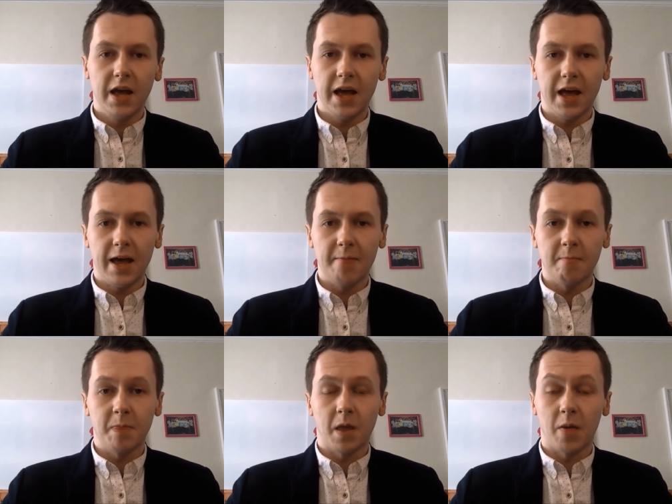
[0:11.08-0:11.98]

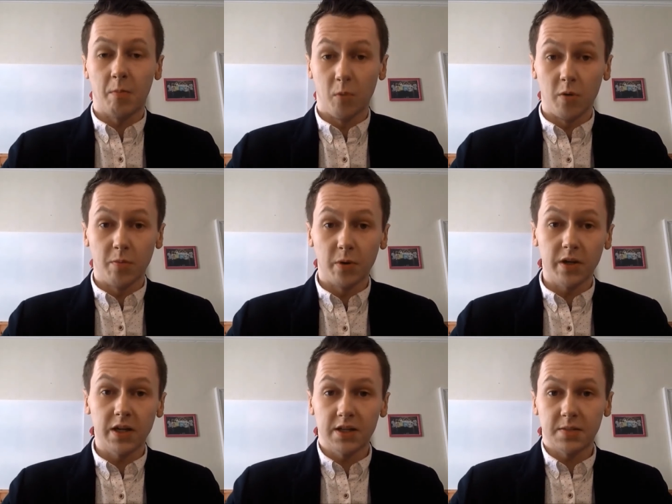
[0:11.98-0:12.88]
Um, more
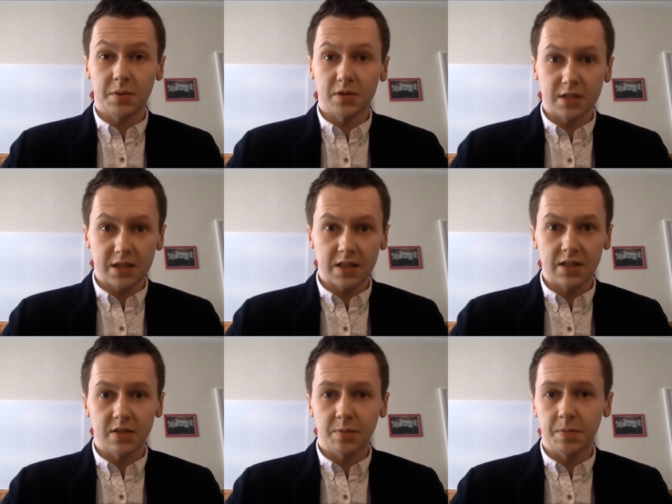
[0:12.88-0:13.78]
importantly, I suppose I set
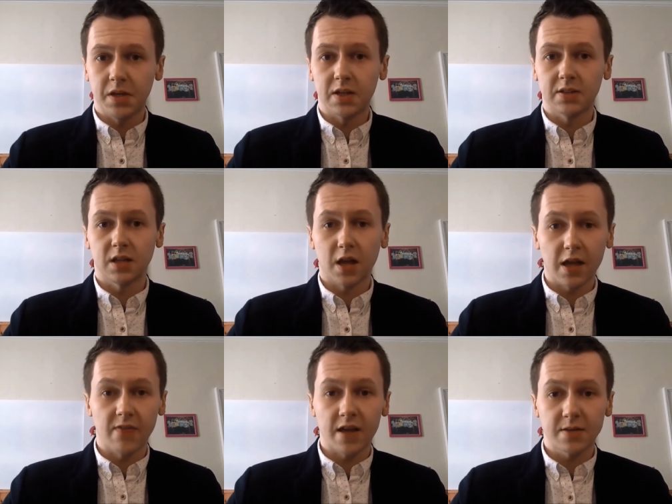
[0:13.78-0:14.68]
this up because I
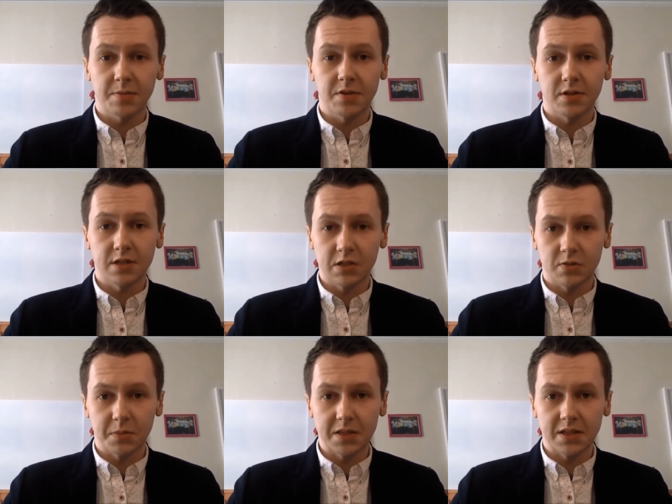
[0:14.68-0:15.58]
have Asperger's
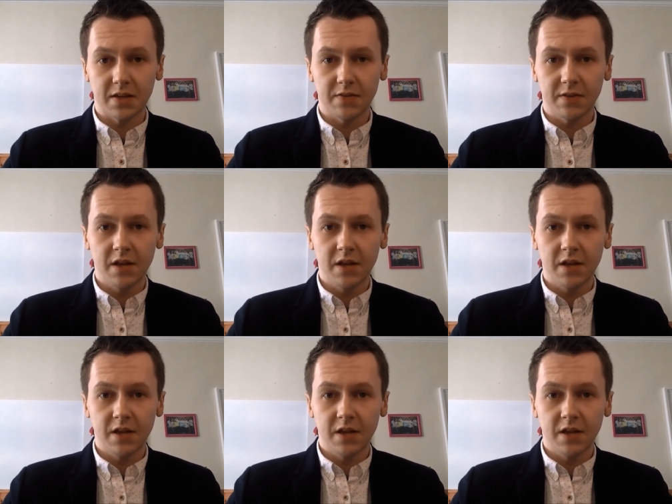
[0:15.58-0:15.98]
syndrome myself,